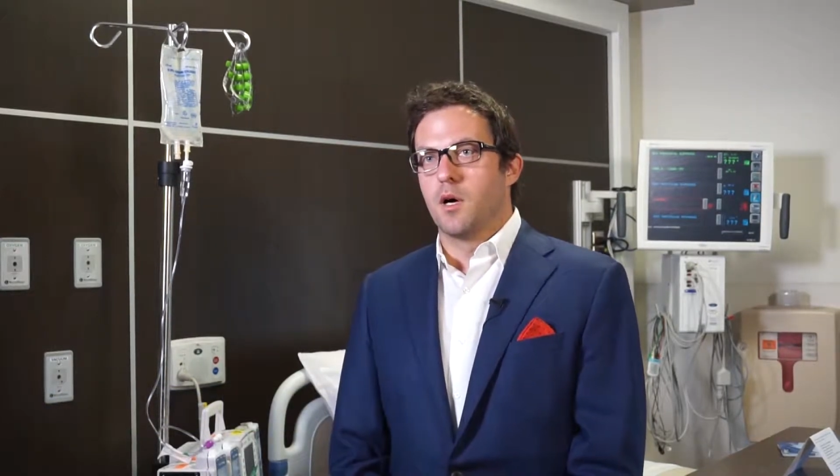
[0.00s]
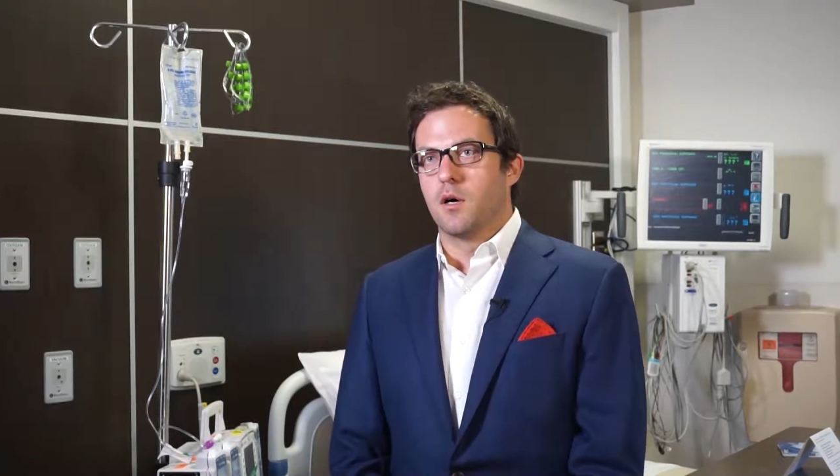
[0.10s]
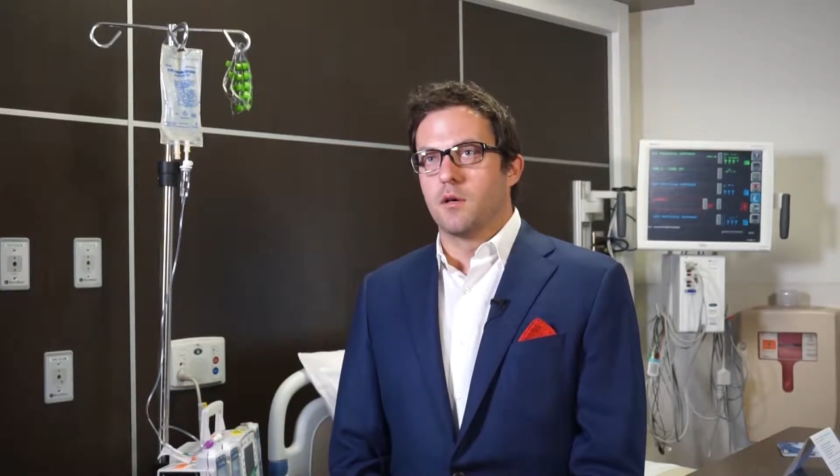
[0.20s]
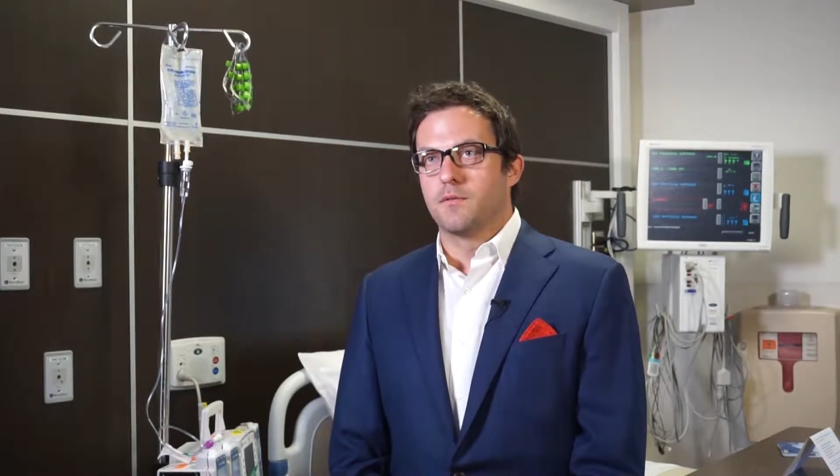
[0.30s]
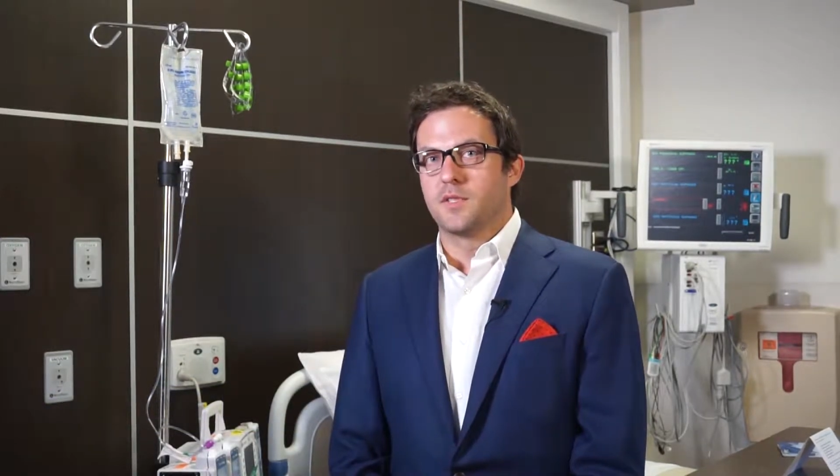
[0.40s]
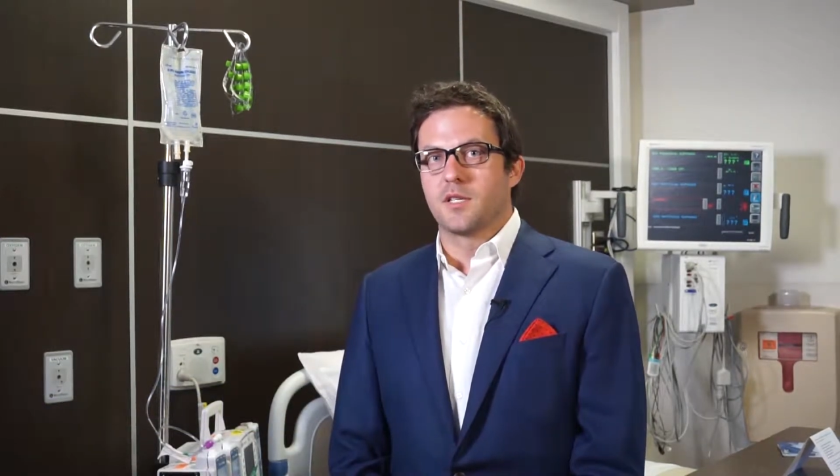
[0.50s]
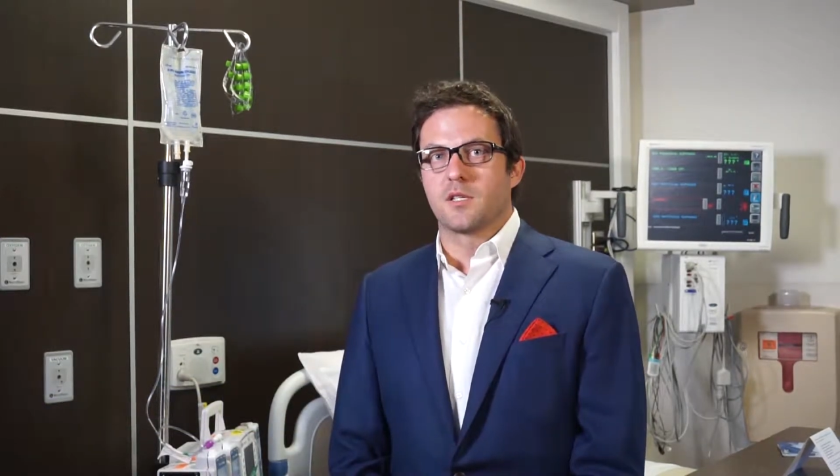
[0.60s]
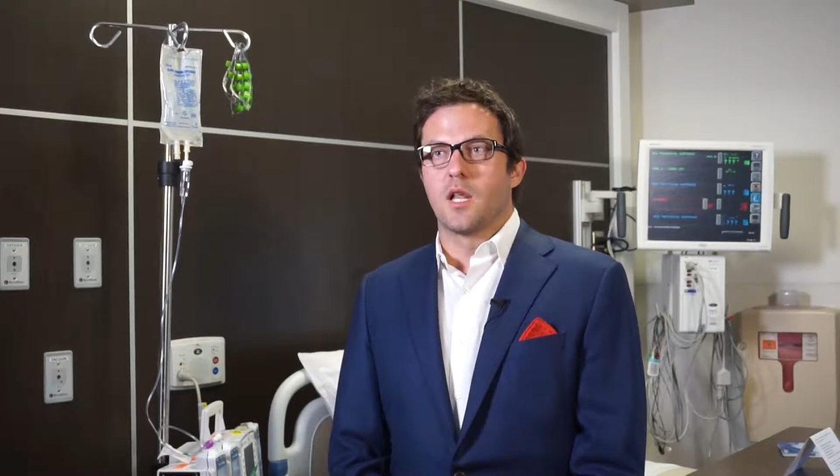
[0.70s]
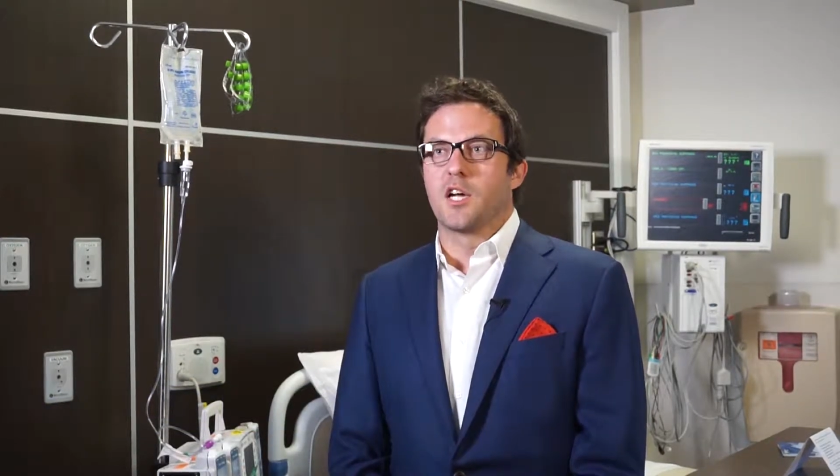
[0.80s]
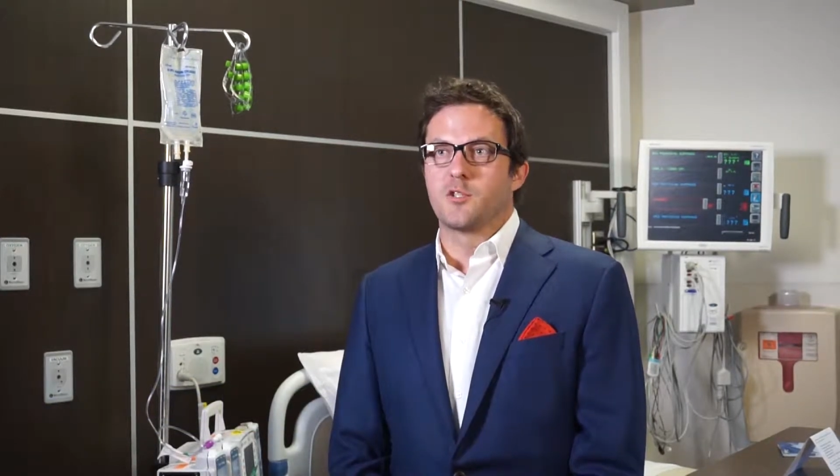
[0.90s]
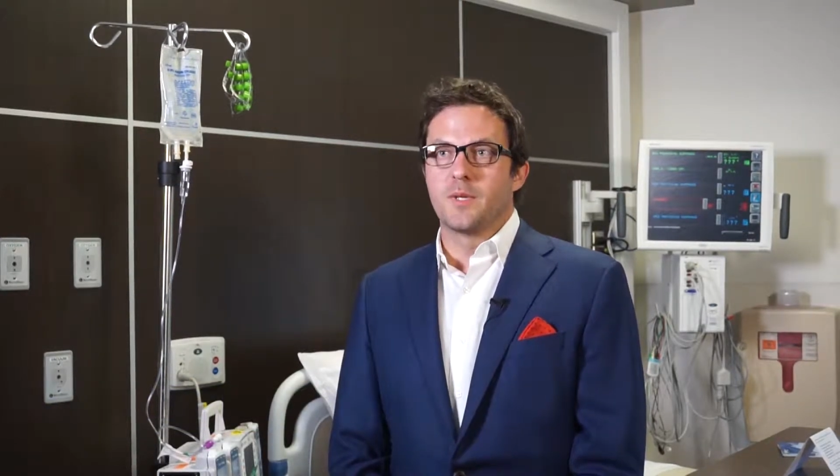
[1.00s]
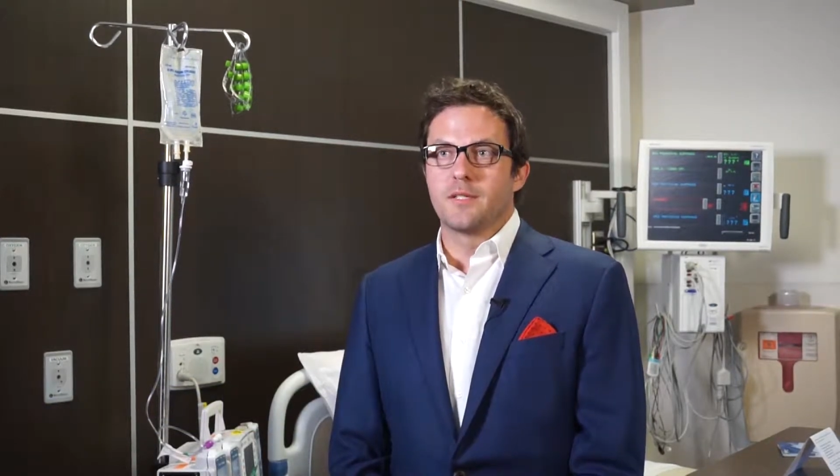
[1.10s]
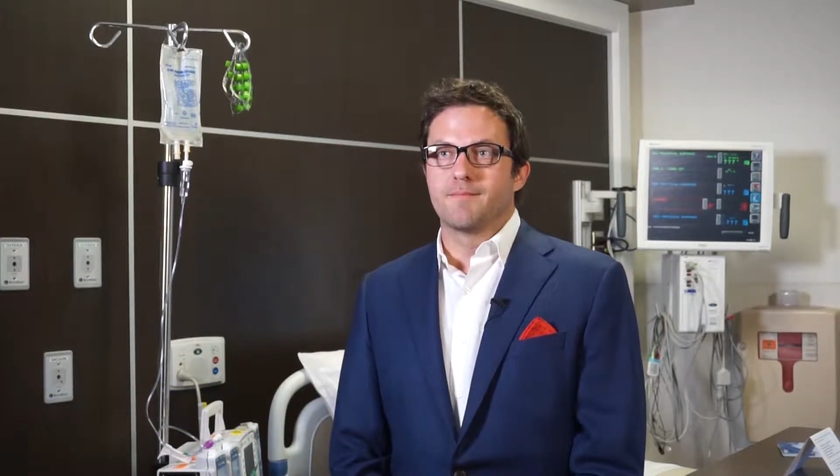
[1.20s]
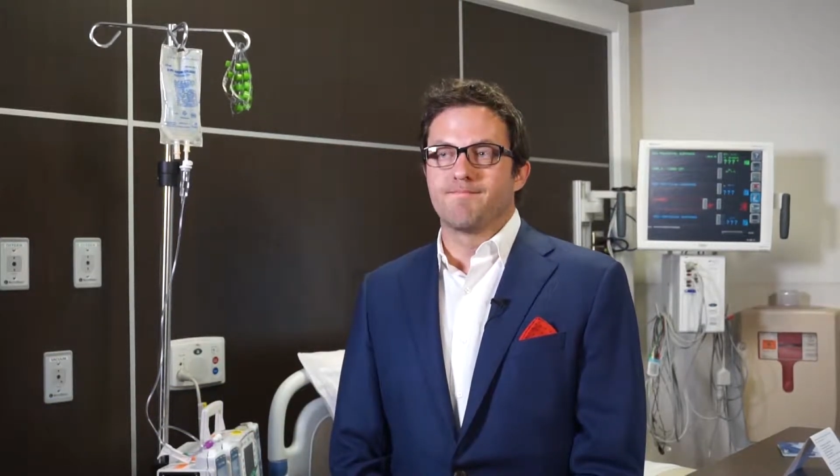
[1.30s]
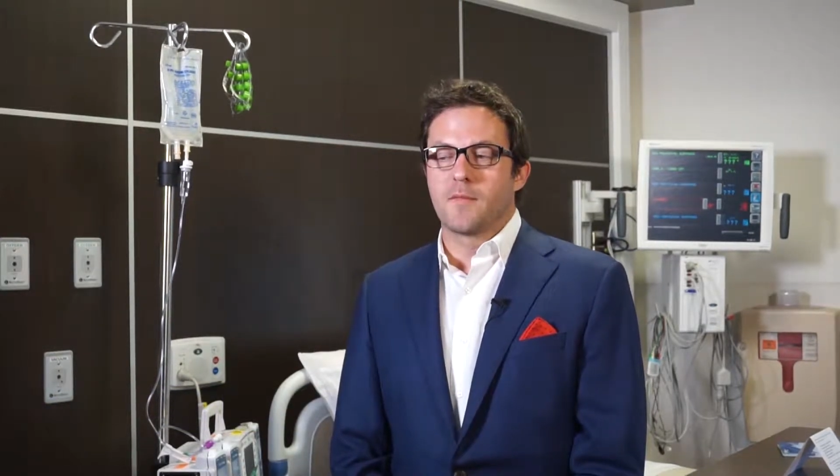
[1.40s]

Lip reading: of dislodgement